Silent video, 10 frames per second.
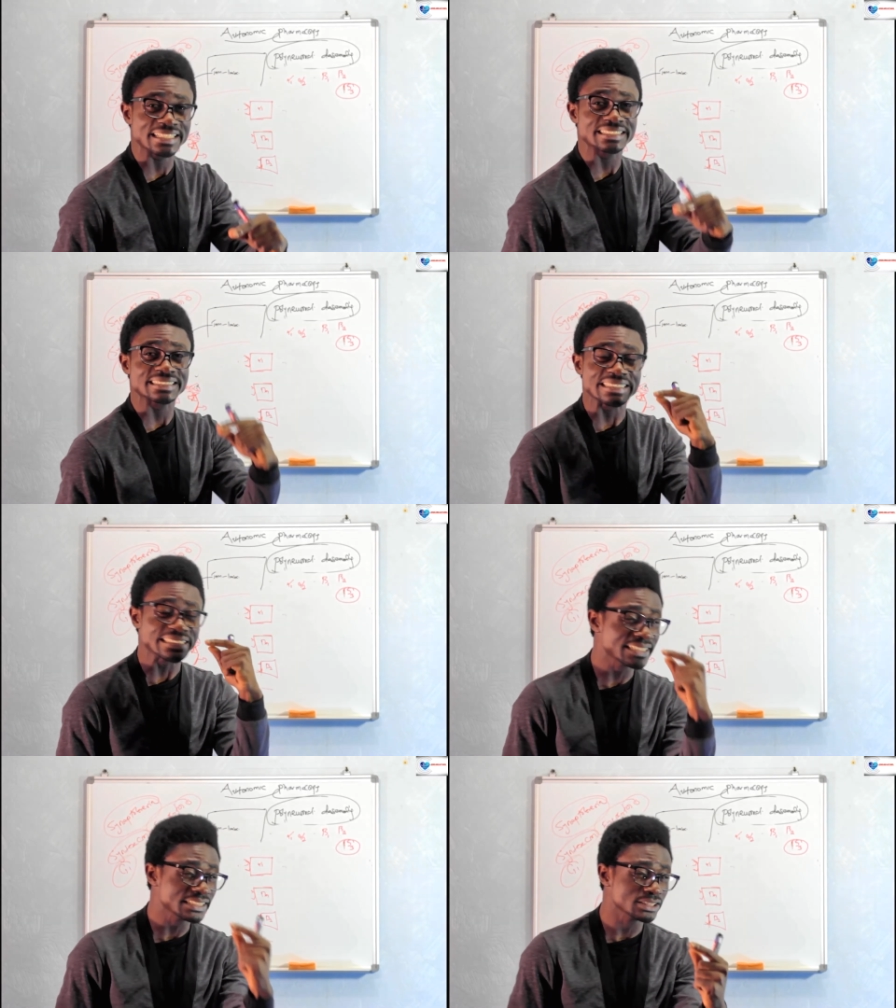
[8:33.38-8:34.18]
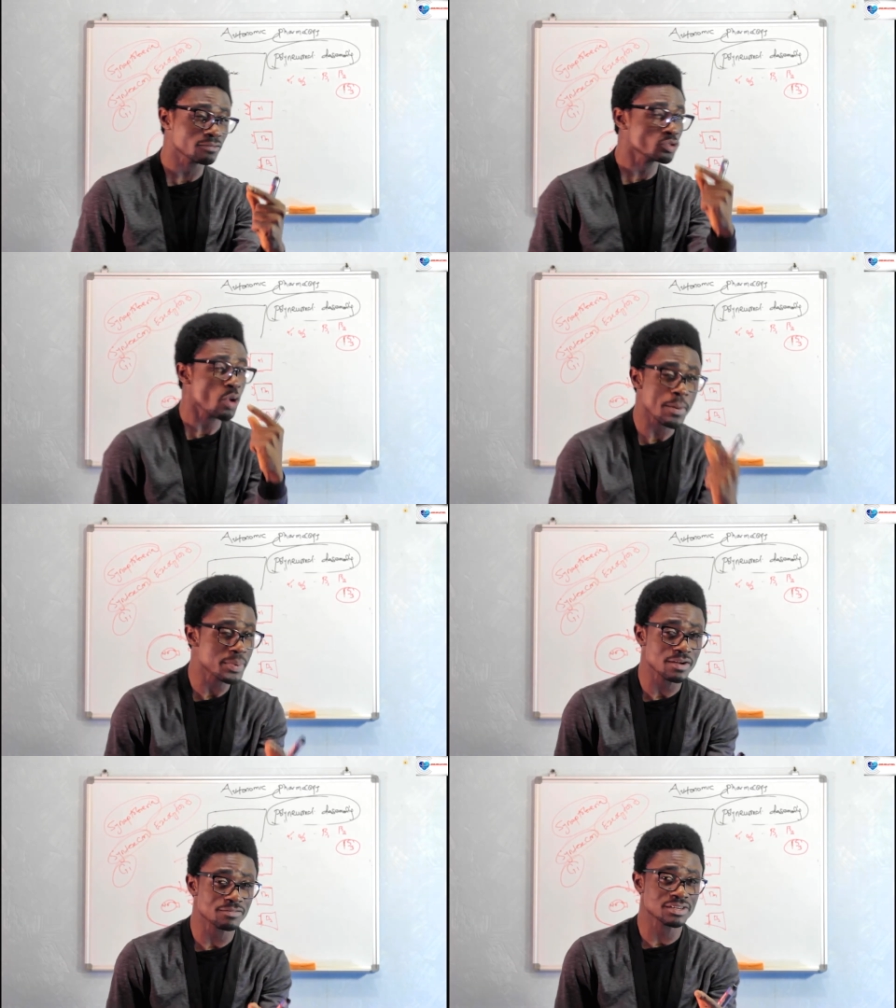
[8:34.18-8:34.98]
in the synthesis of
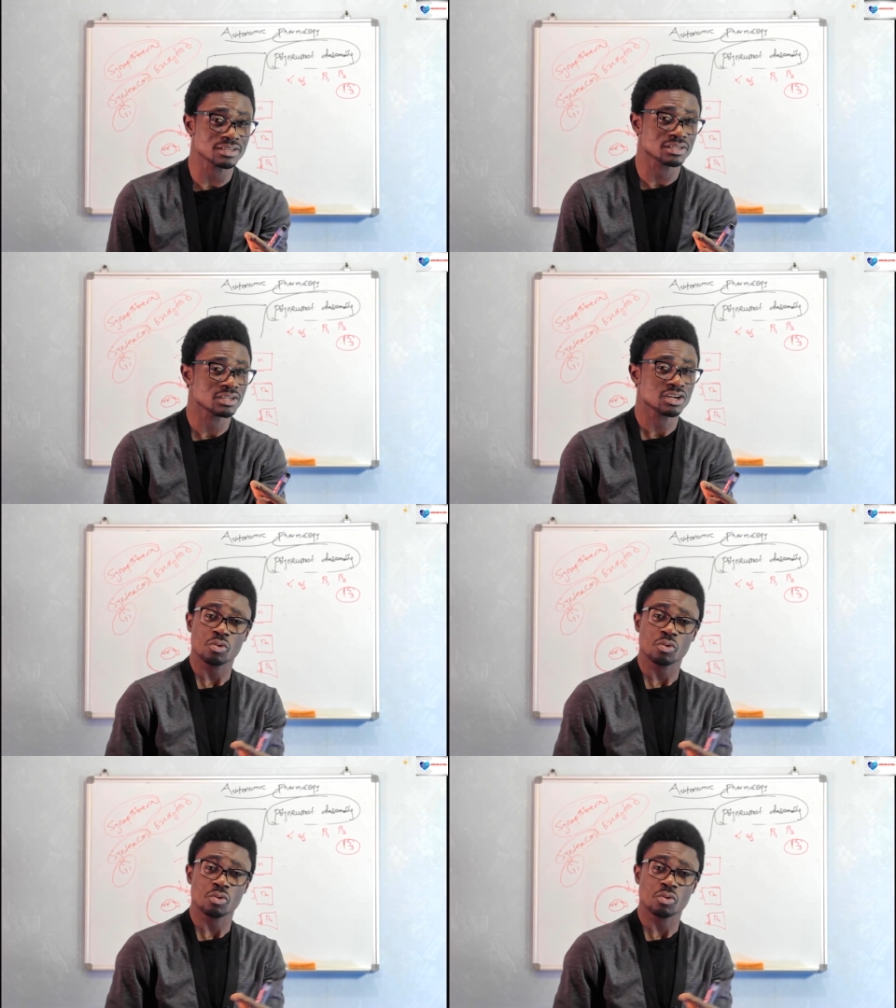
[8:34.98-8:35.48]
norepinephrine.